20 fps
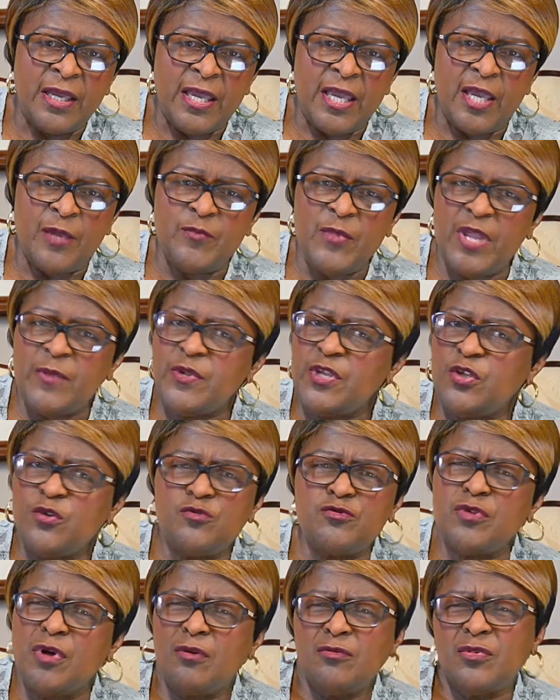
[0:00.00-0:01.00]
And maybe
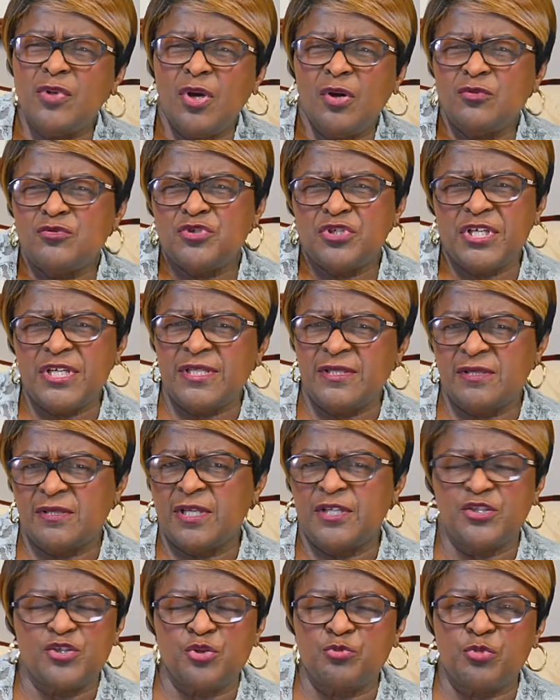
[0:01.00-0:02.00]
you don't know Jesus
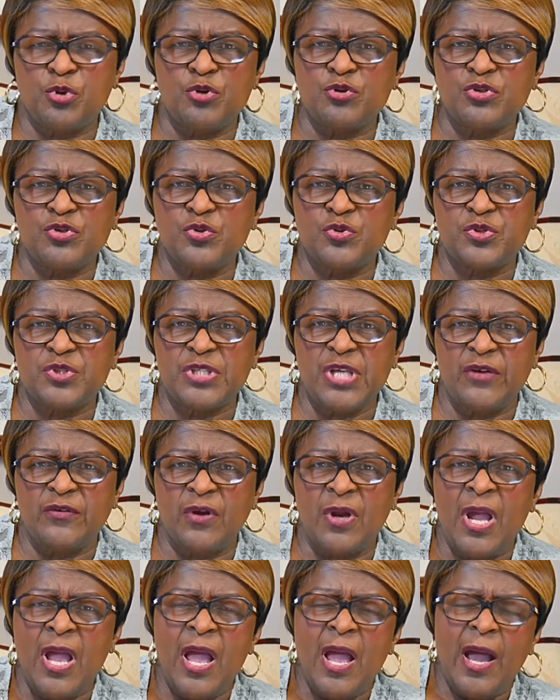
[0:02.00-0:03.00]
as your personal Savior.